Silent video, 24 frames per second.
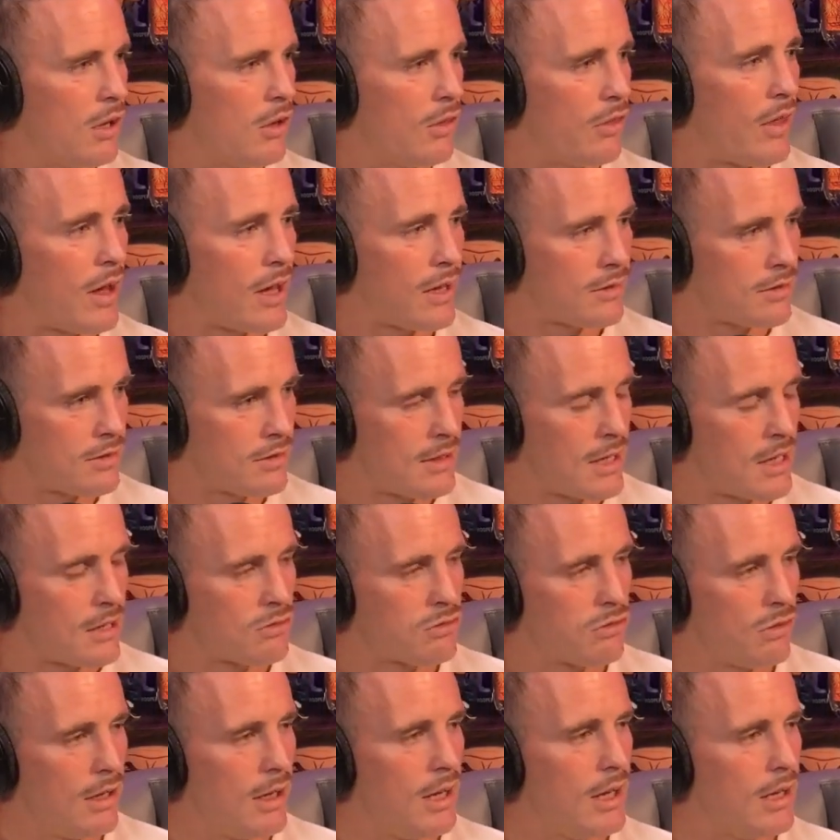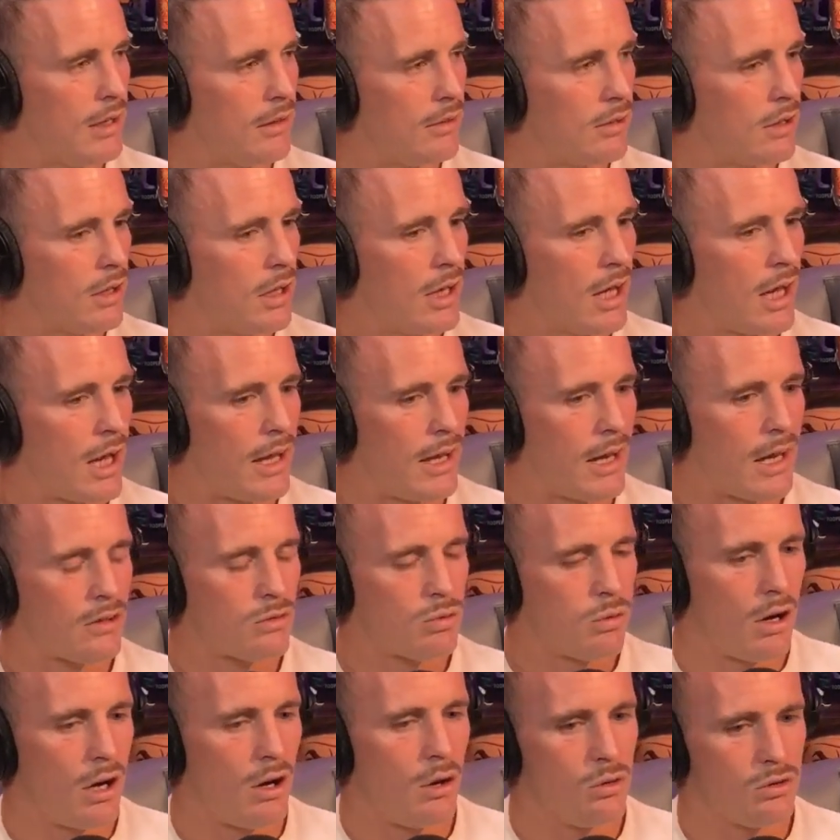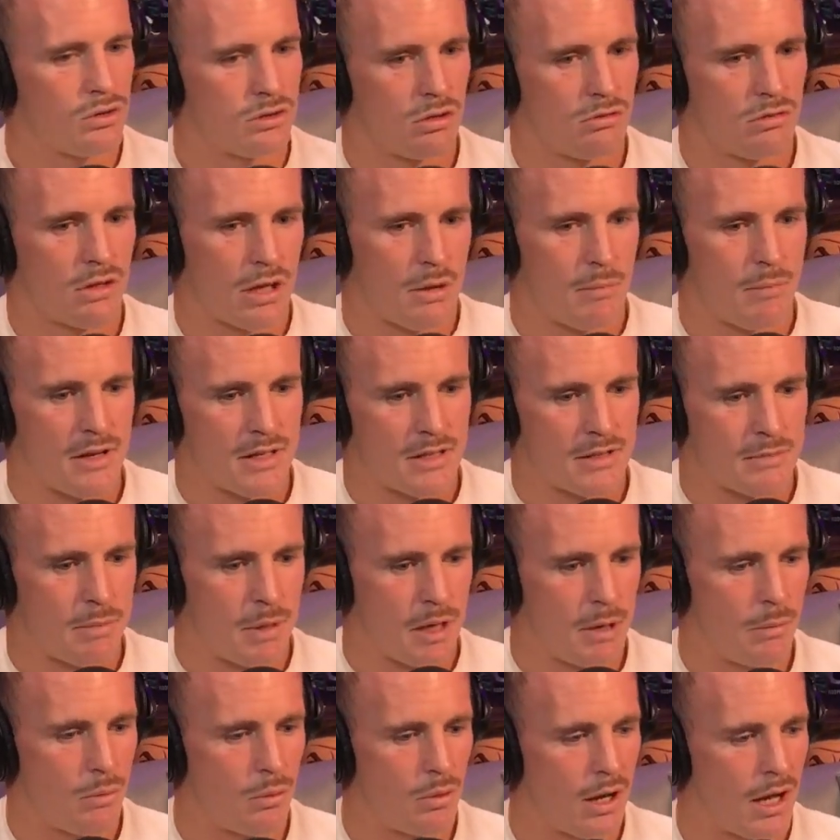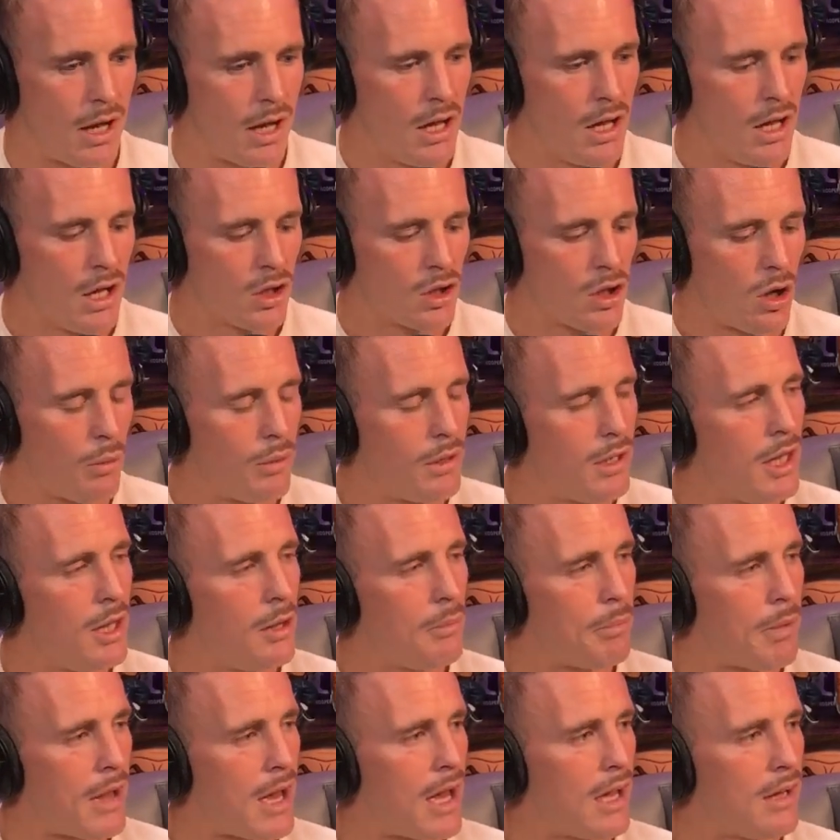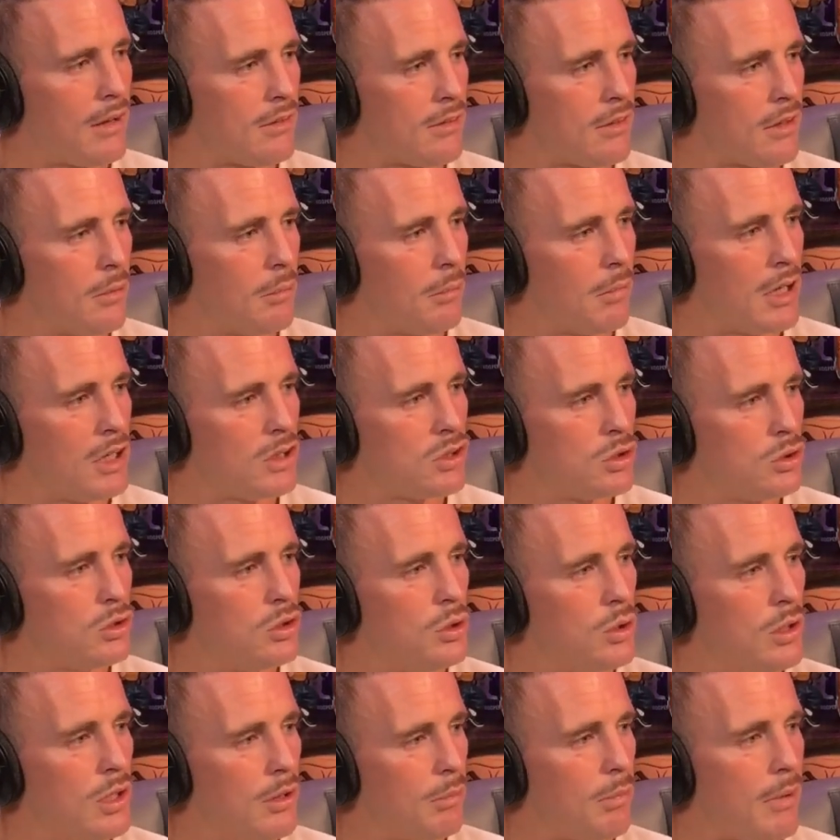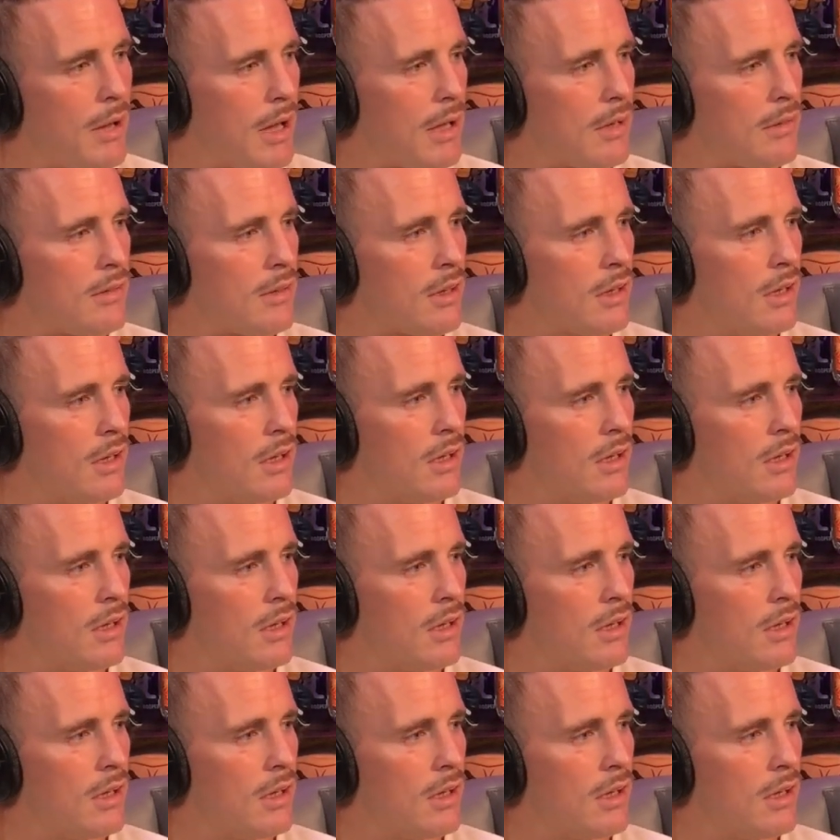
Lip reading: That's release. And that's why I also recommend as people that go and hit pads. Make sure you hit pads.